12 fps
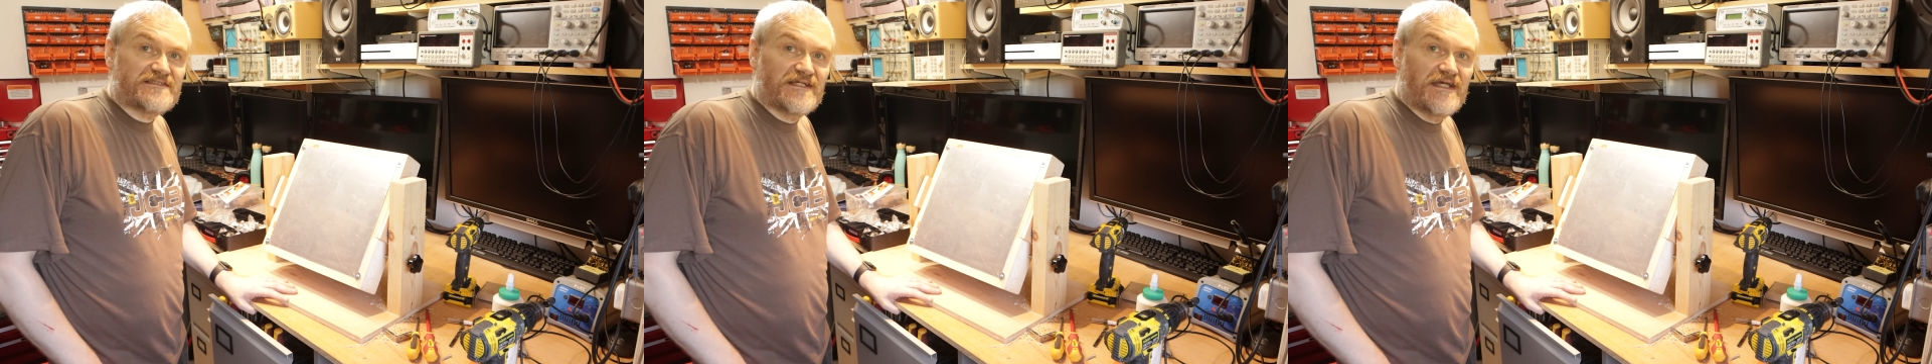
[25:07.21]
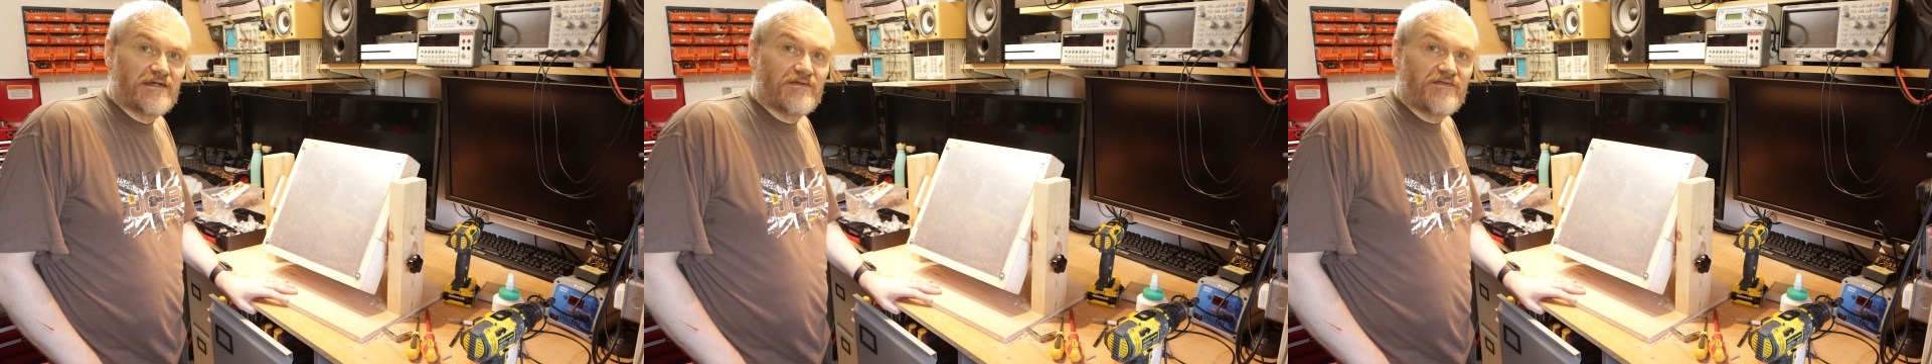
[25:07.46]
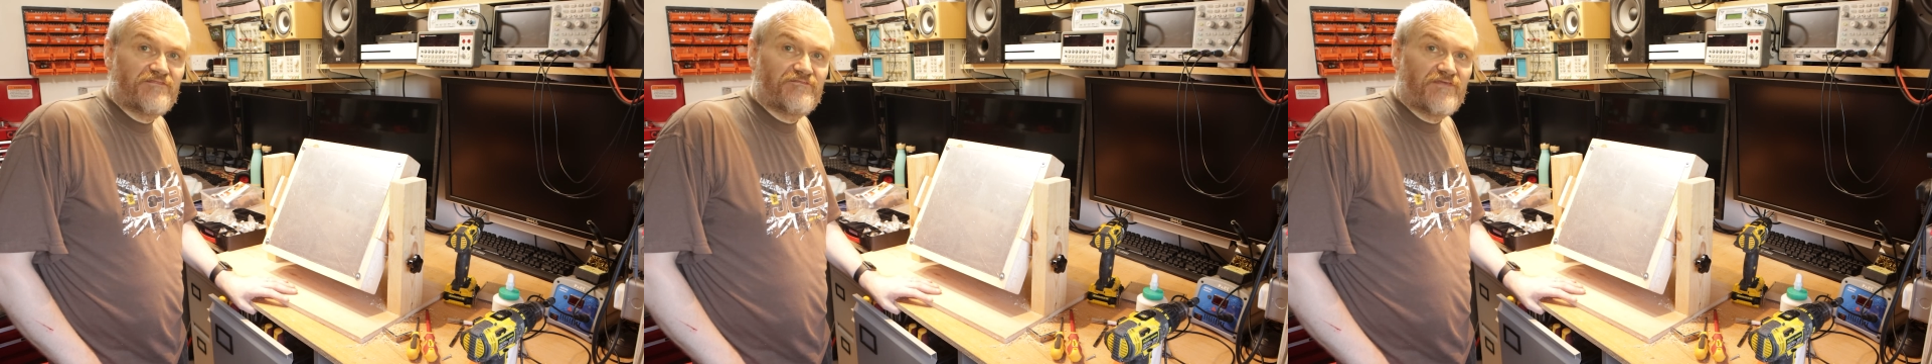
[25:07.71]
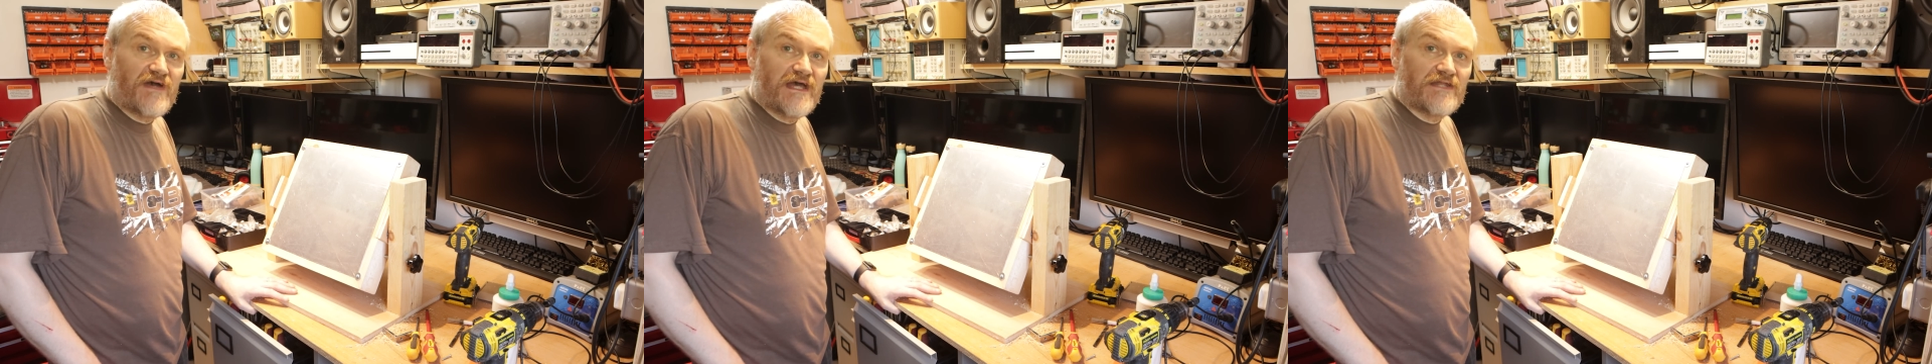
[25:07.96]
to hear if
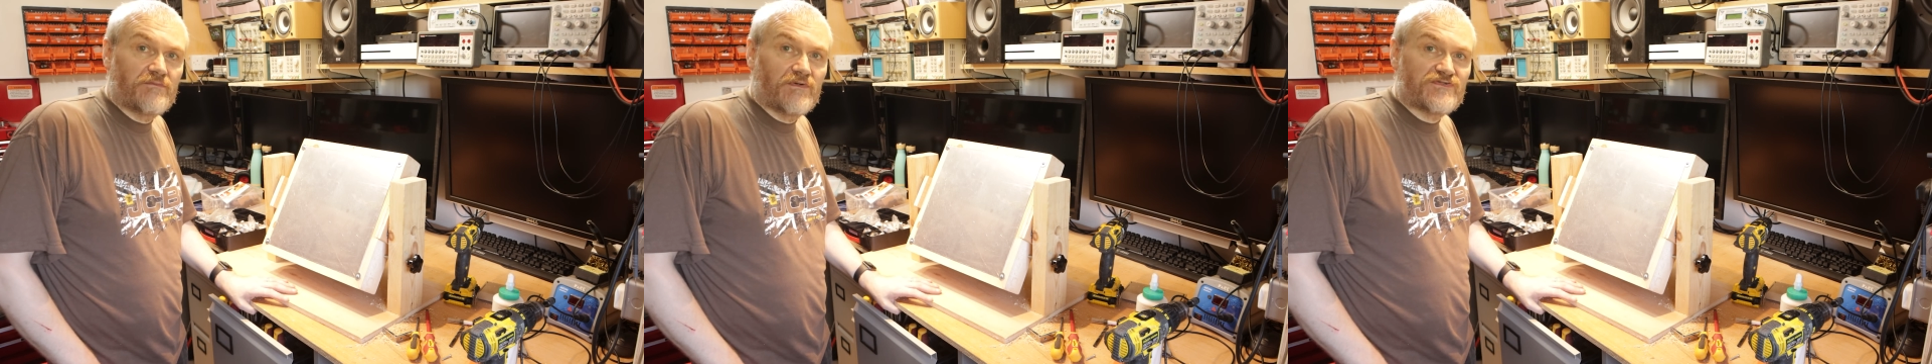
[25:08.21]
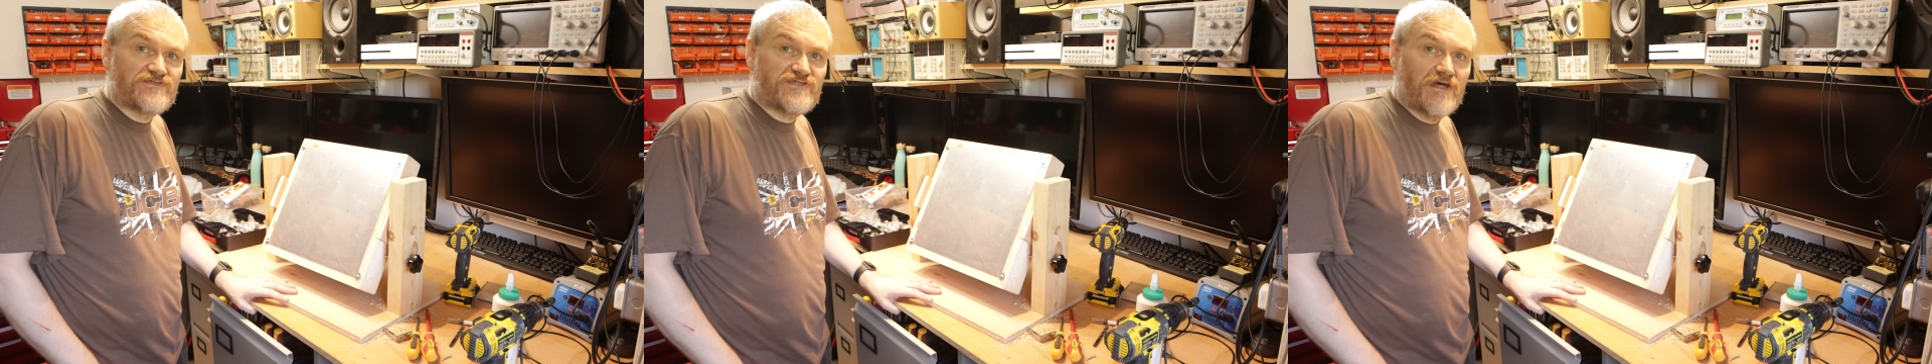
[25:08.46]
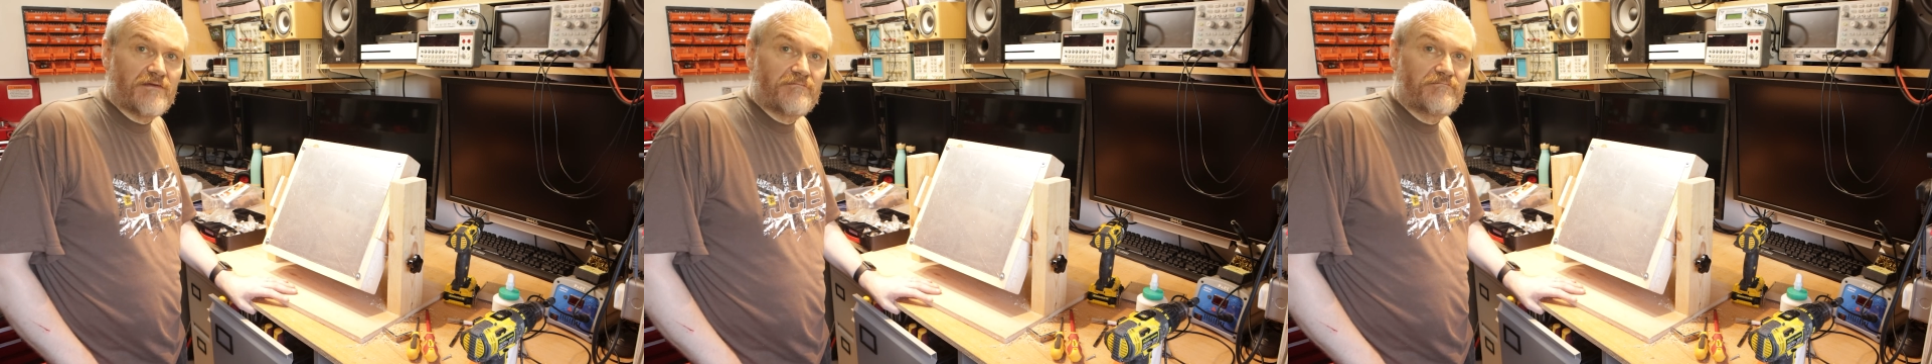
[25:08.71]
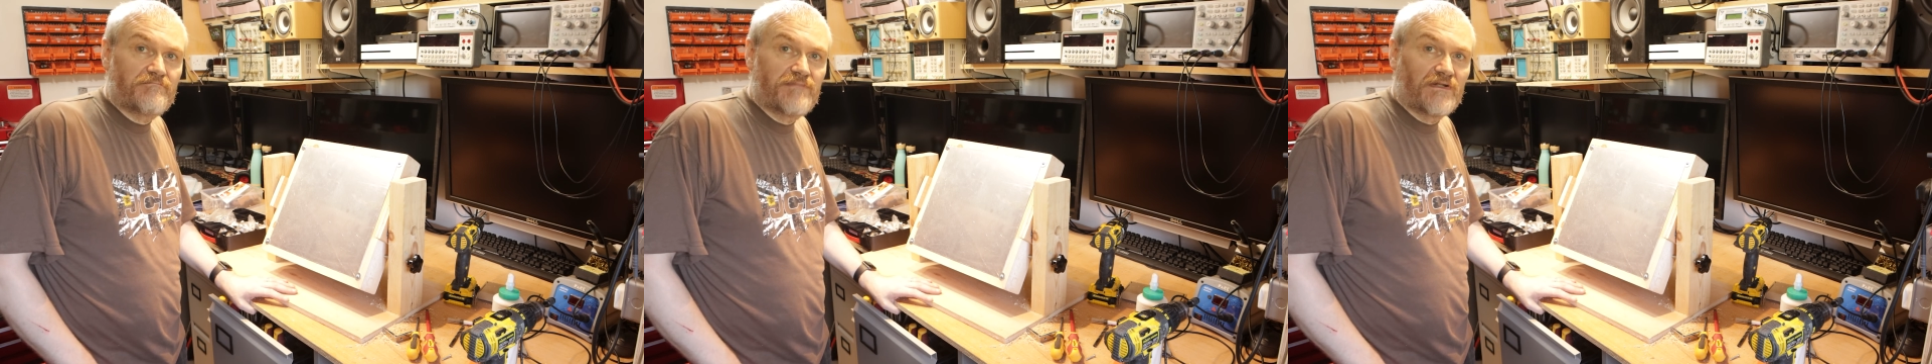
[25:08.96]
anyone's
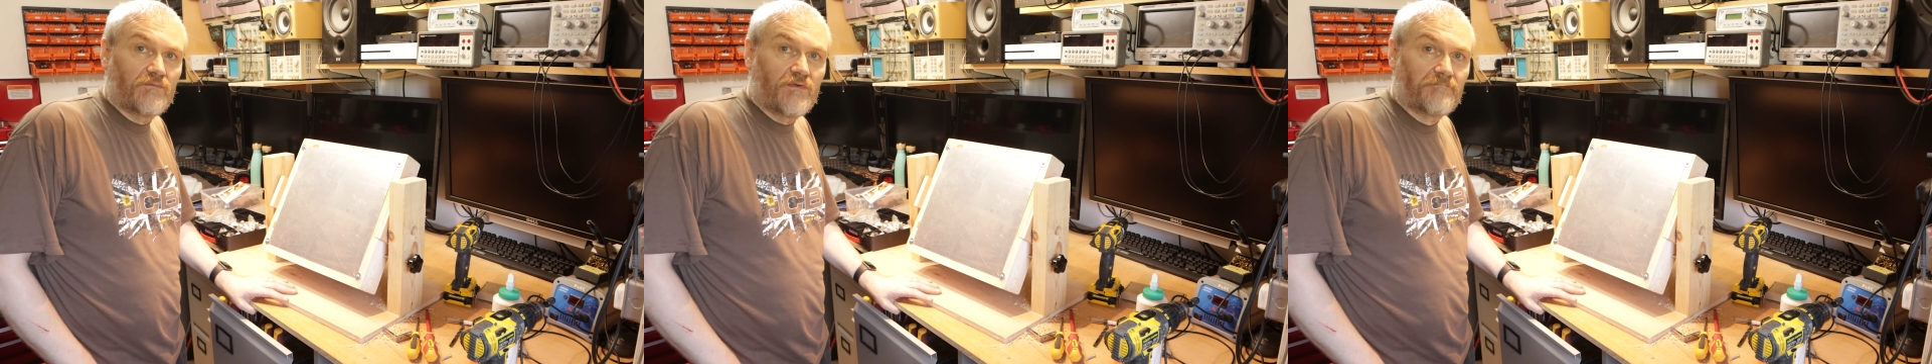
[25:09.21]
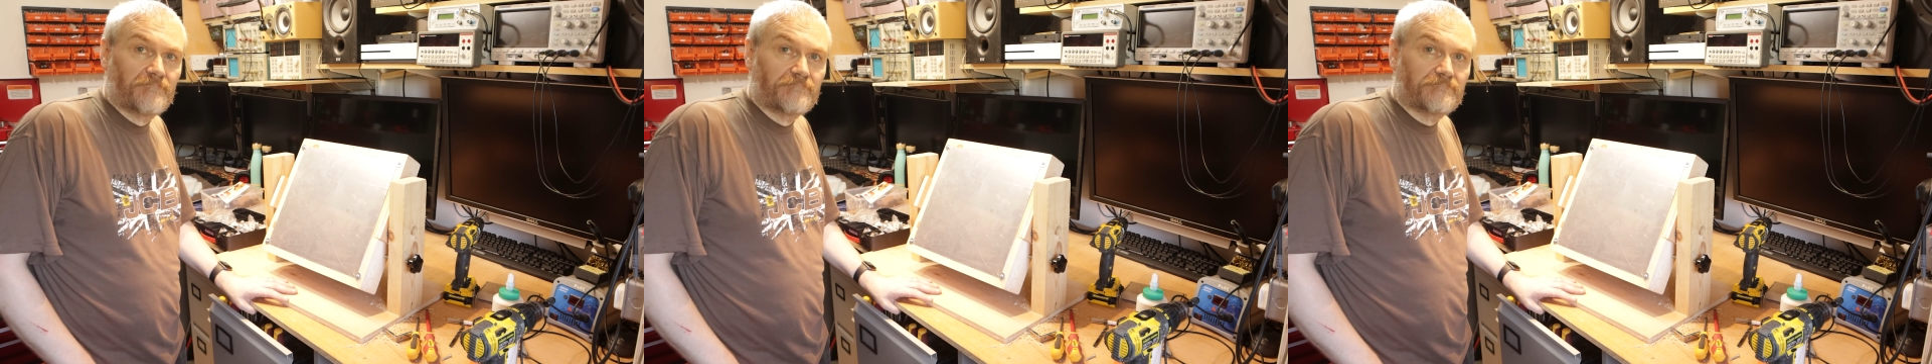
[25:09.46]
built one.